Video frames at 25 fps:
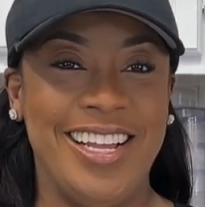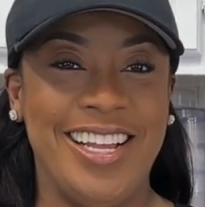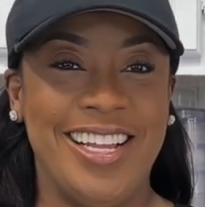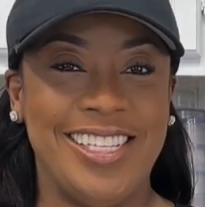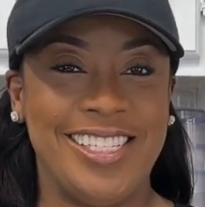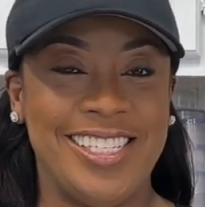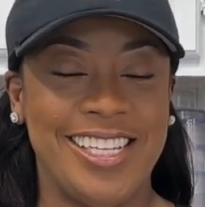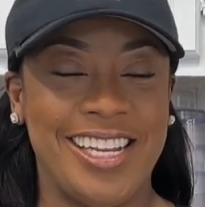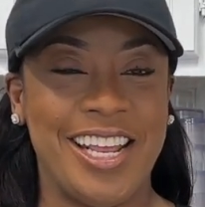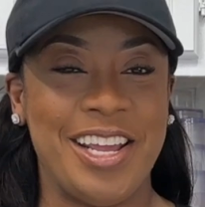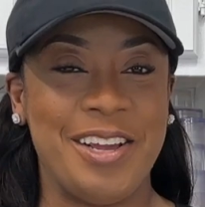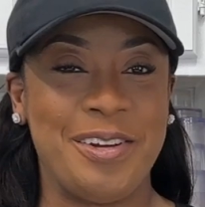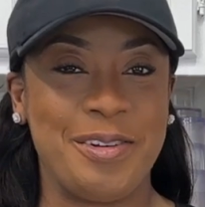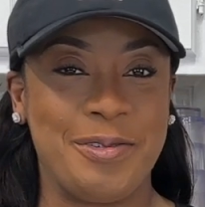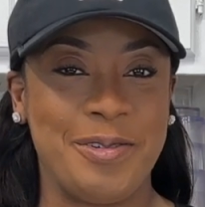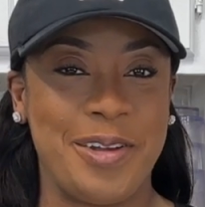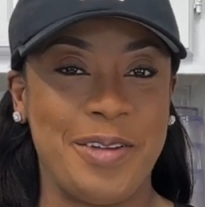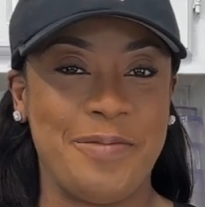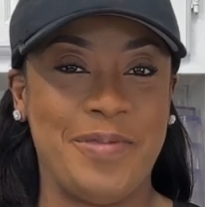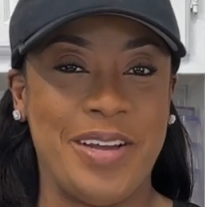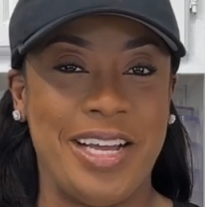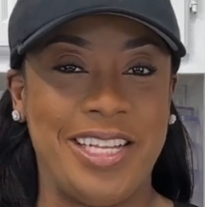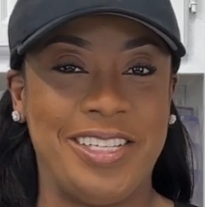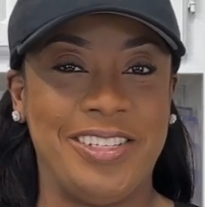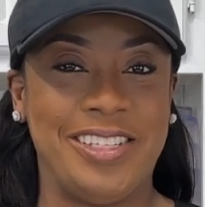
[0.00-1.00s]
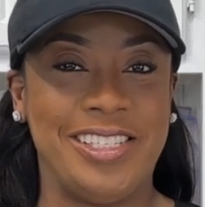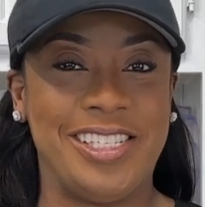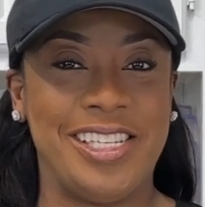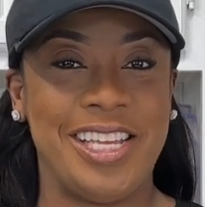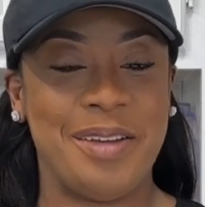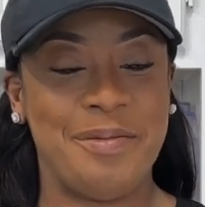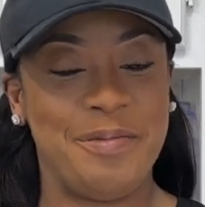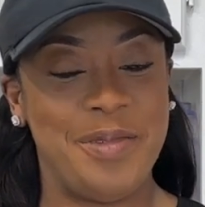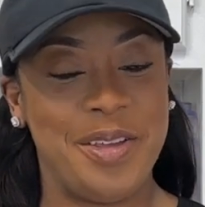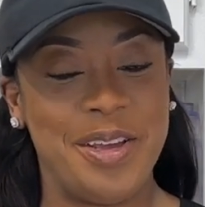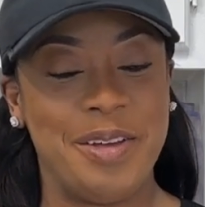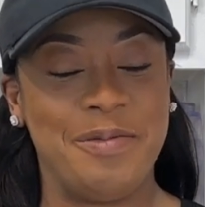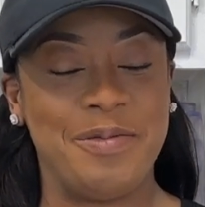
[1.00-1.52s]
Today on Quick Bites with
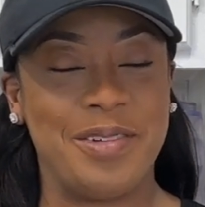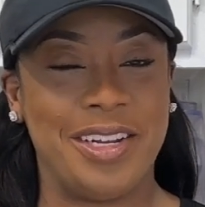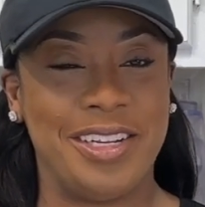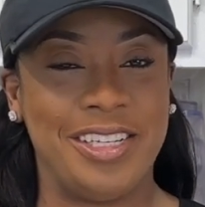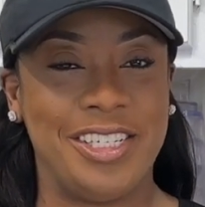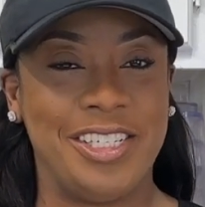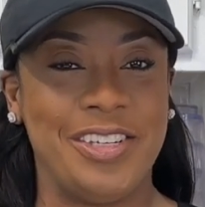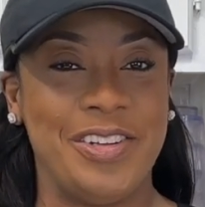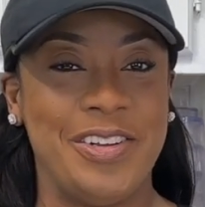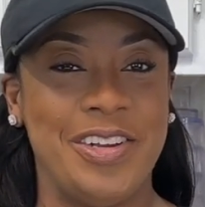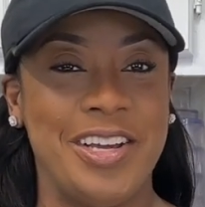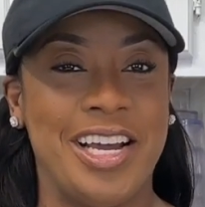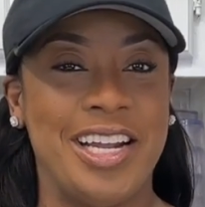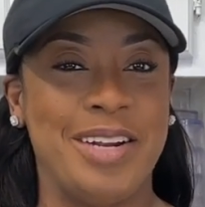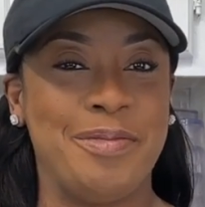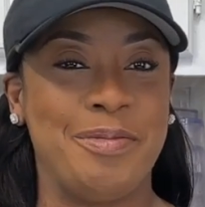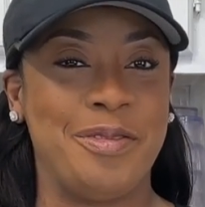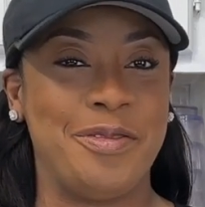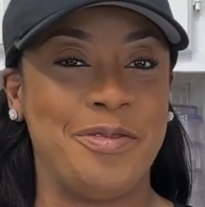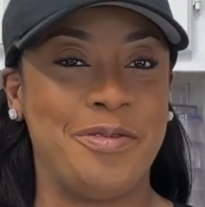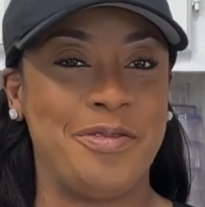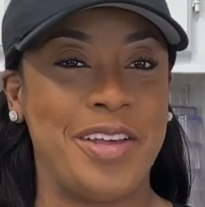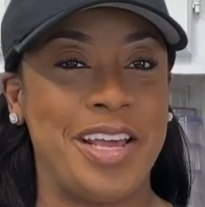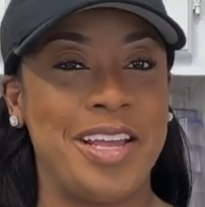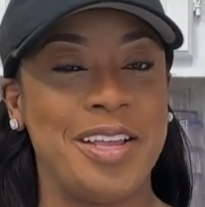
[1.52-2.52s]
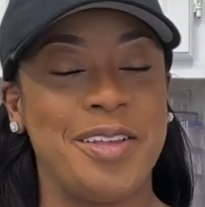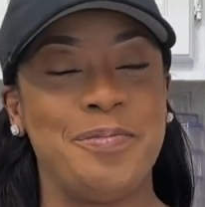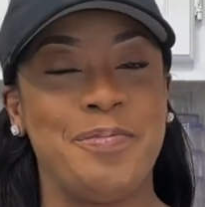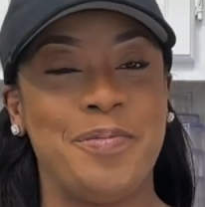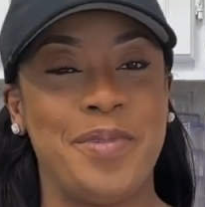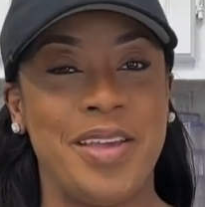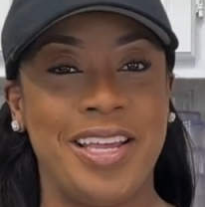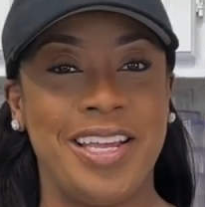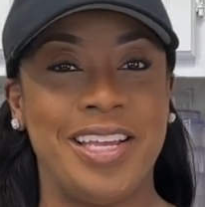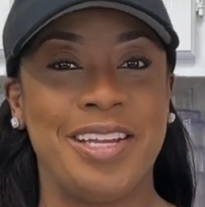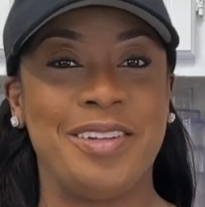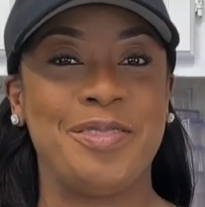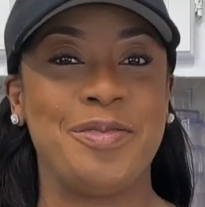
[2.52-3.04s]
Tammy, I'm going to show you how to perfect
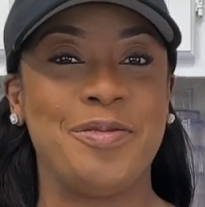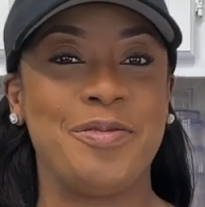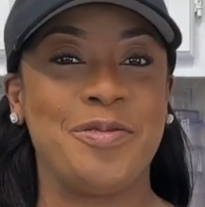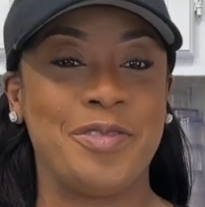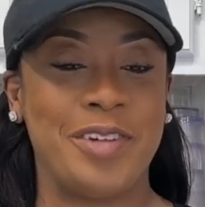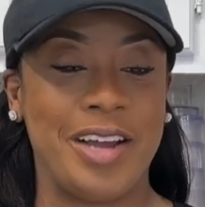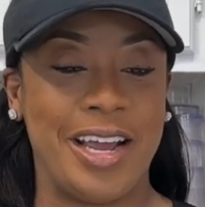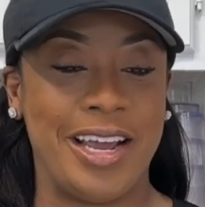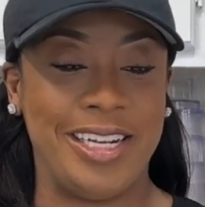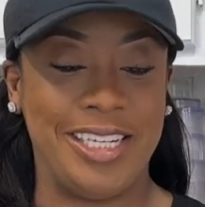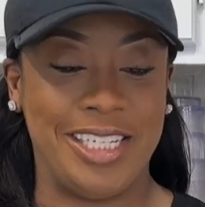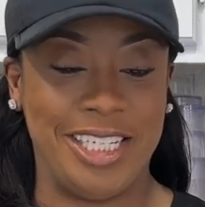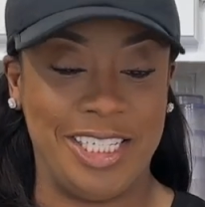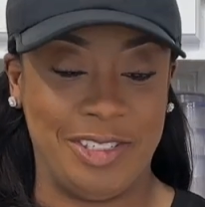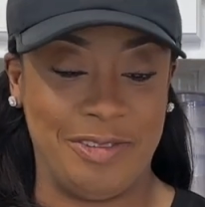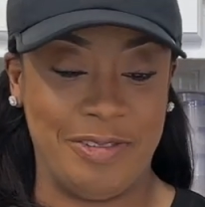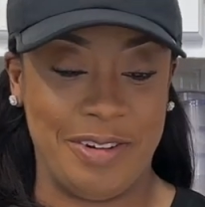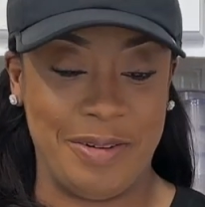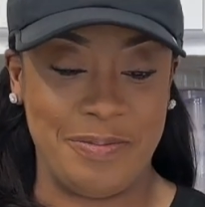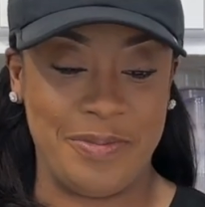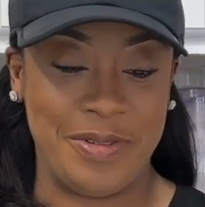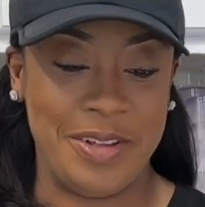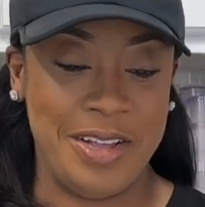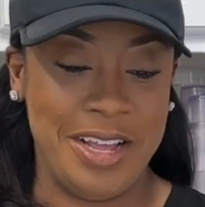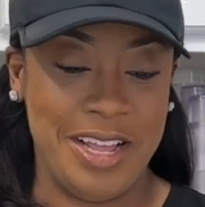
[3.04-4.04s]
making fried shrimp.